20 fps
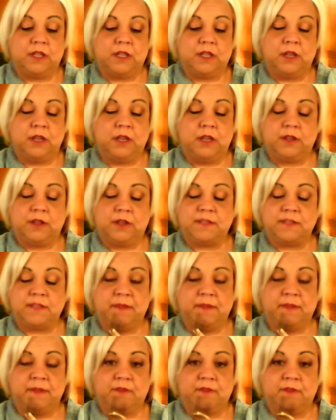I said,
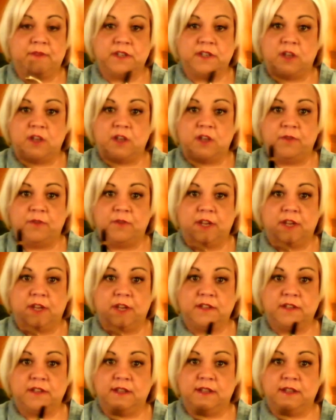being very softening
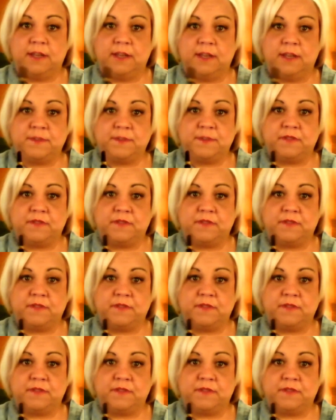to the lips